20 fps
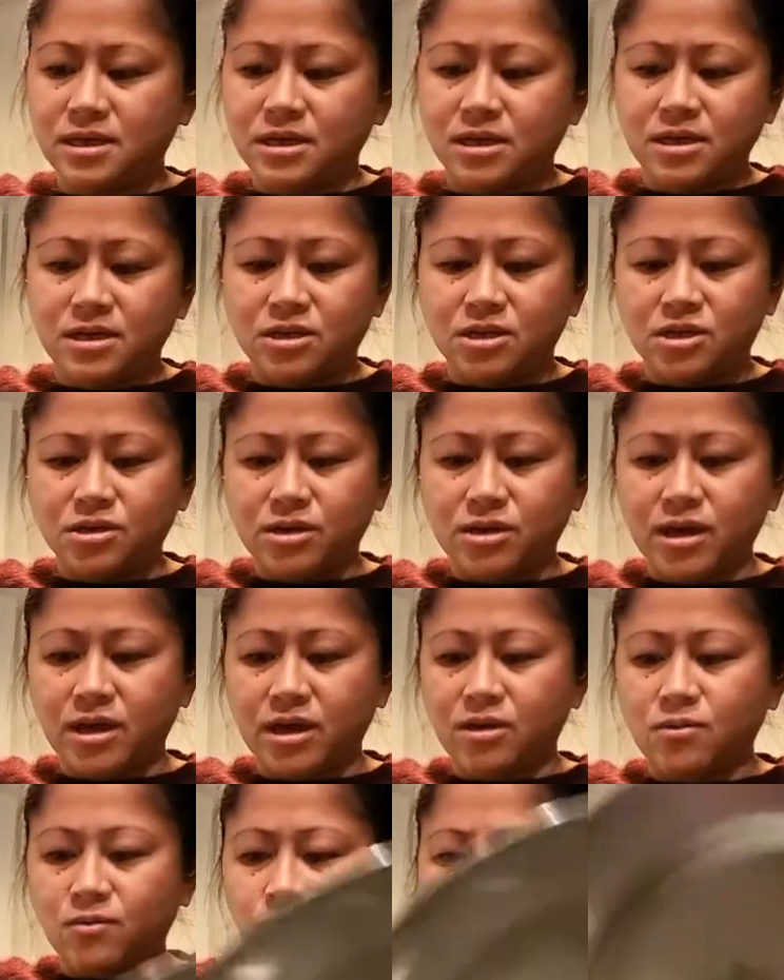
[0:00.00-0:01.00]
so I
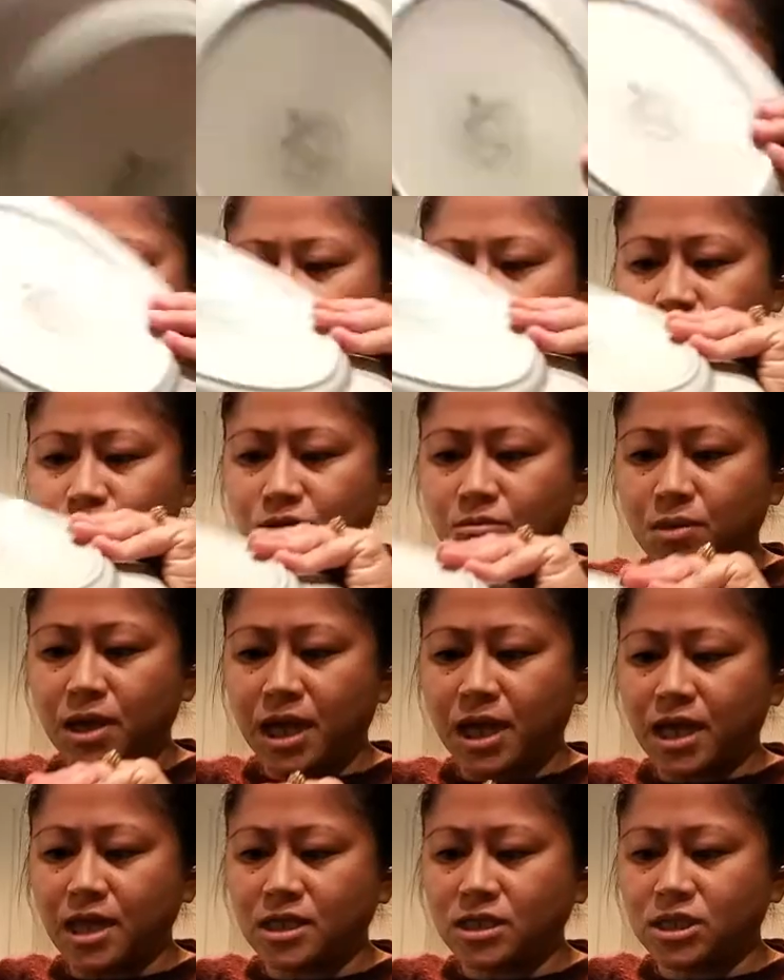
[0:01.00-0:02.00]
can wash this with
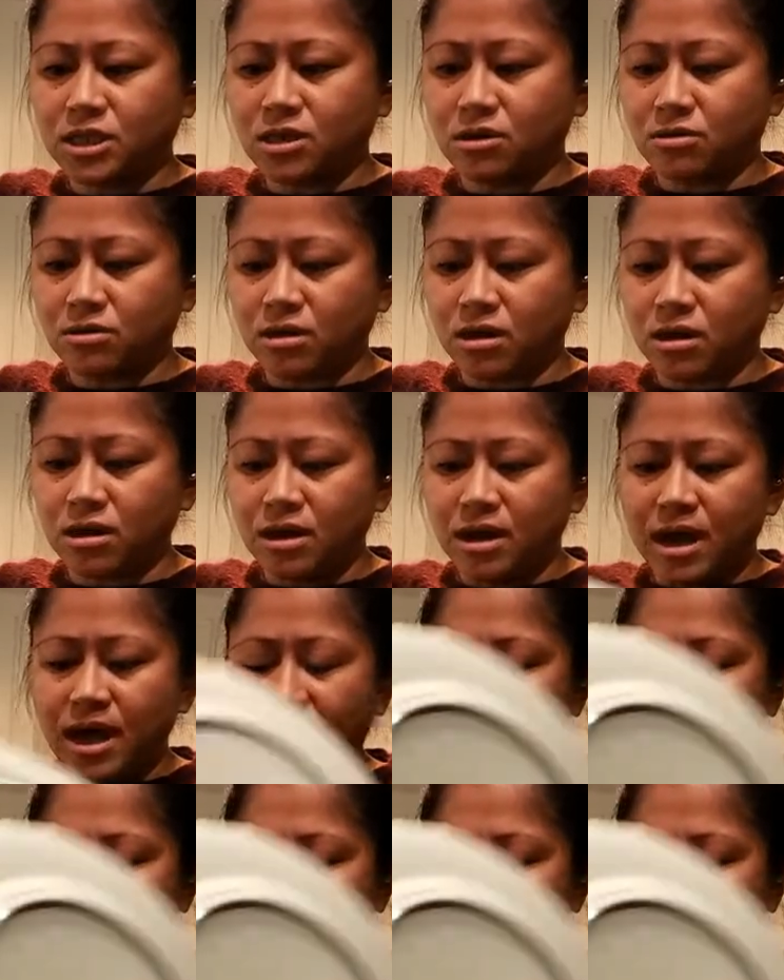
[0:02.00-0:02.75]
baking soda.